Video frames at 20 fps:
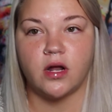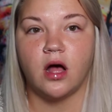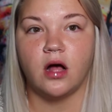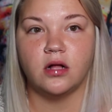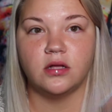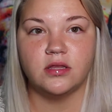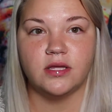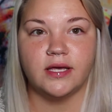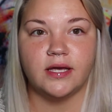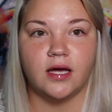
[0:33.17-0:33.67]

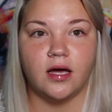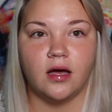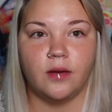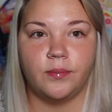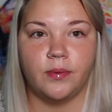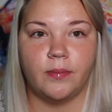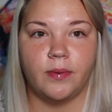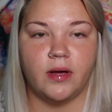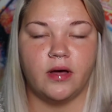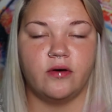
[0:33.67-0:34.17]
I'll link
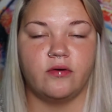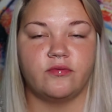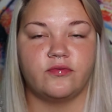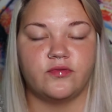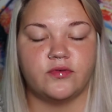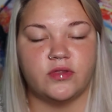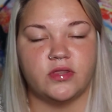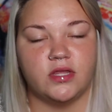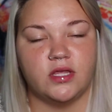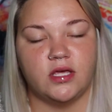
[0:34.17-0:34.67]
up
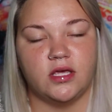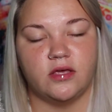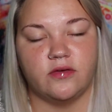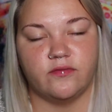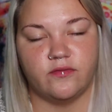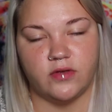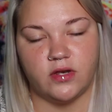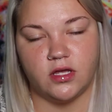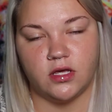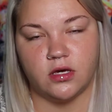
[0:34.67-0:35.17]
above the
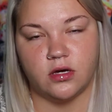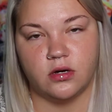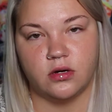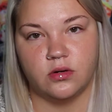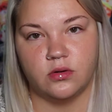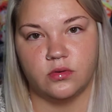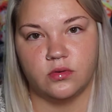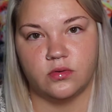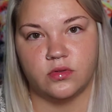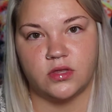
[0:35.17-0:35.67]

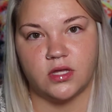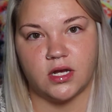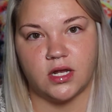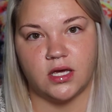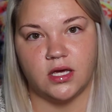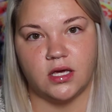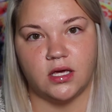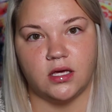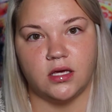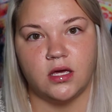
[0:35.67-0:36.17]
video that
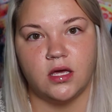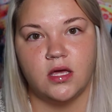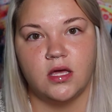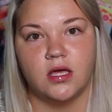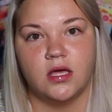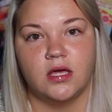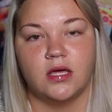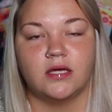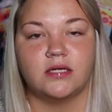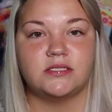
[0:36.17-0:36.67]
I
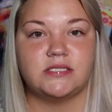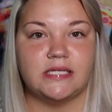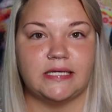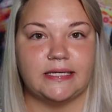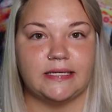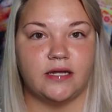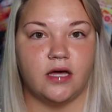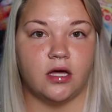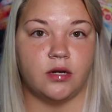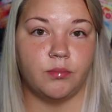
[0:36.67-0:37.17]

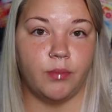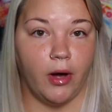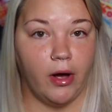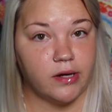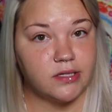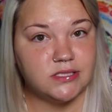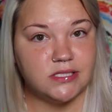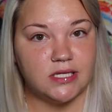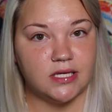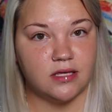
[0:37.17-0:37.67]
did
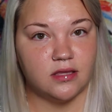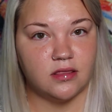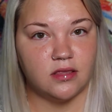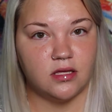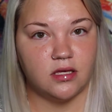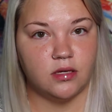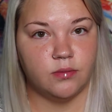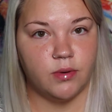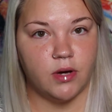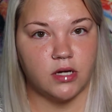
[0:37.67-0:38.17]
unboxing
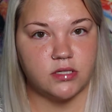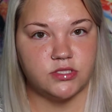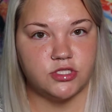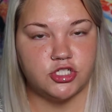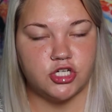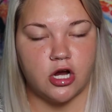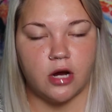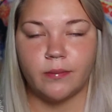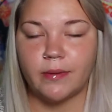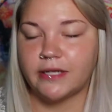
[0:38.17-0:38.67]
the BoxyCharm.